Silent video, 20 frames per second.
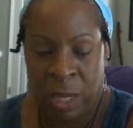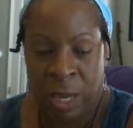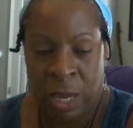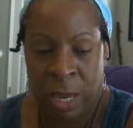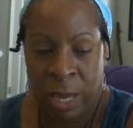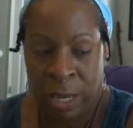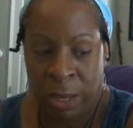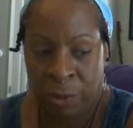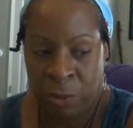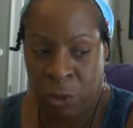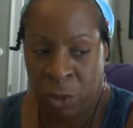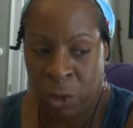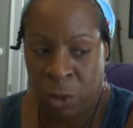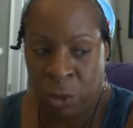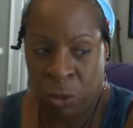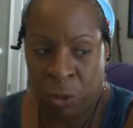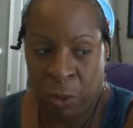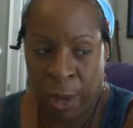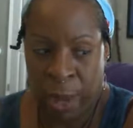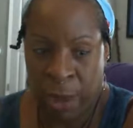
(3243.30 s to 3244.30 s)
And if
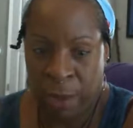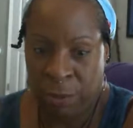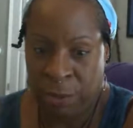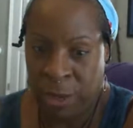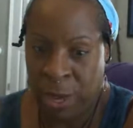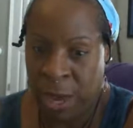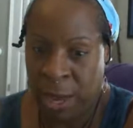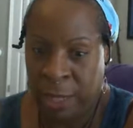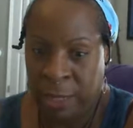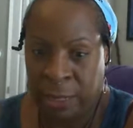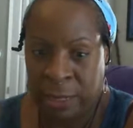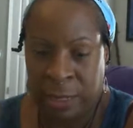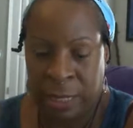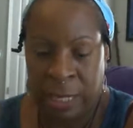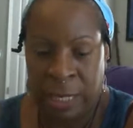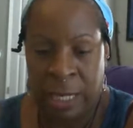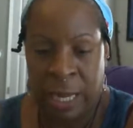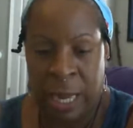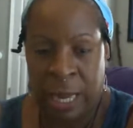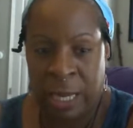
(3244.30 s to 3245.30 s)
you have not
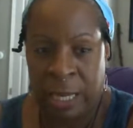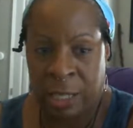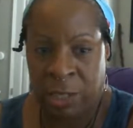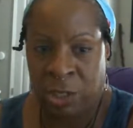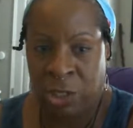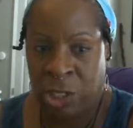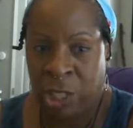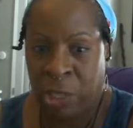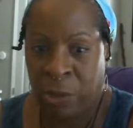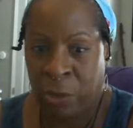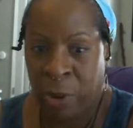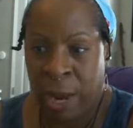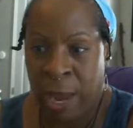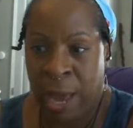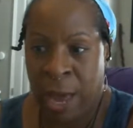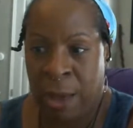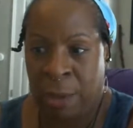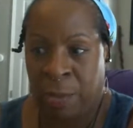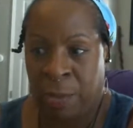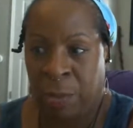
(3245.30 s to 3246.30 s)
seen that
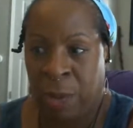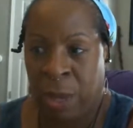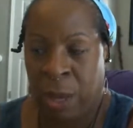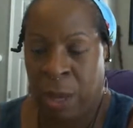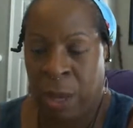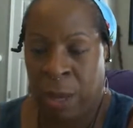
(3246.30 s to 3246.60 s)
Instagram